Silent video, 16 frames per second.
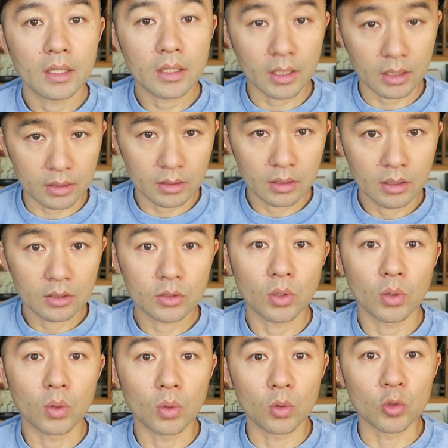Yes,
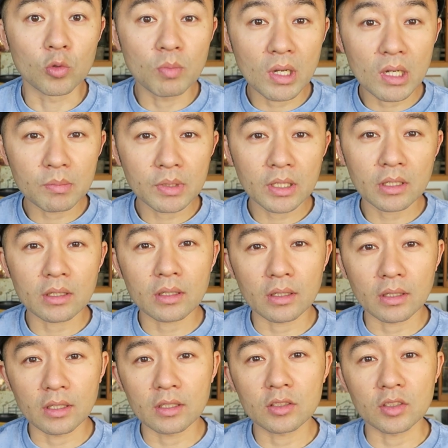so umami
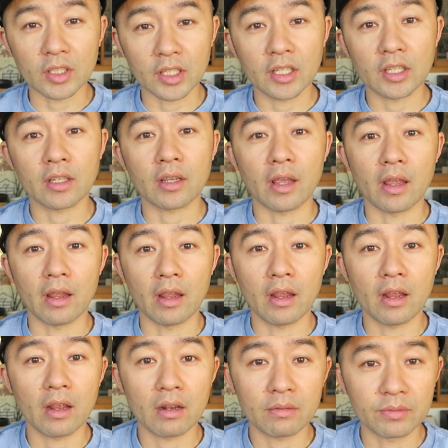is in
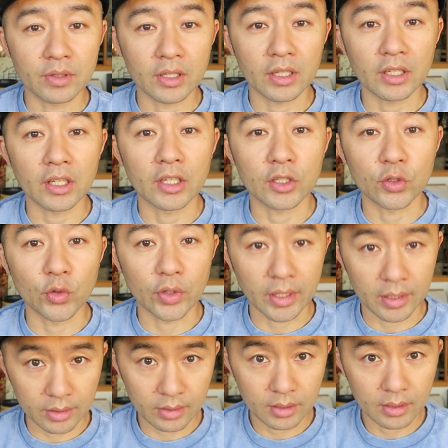every
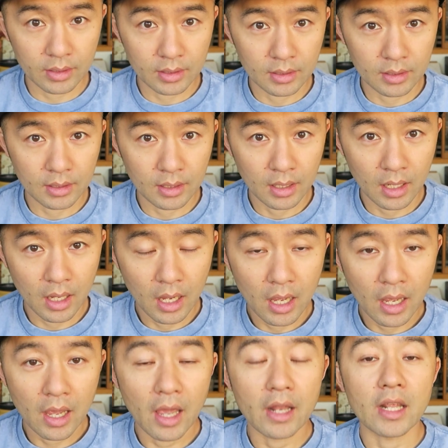ingredient.
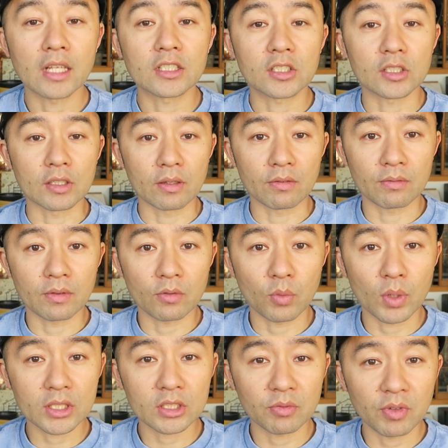And it's,
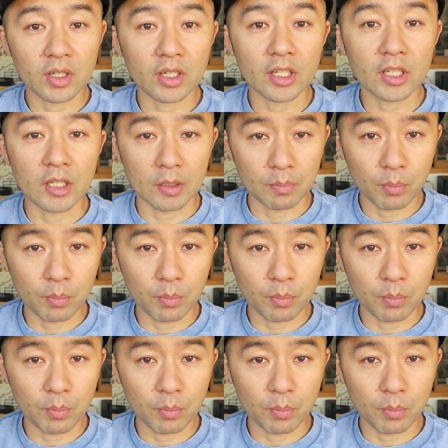what's very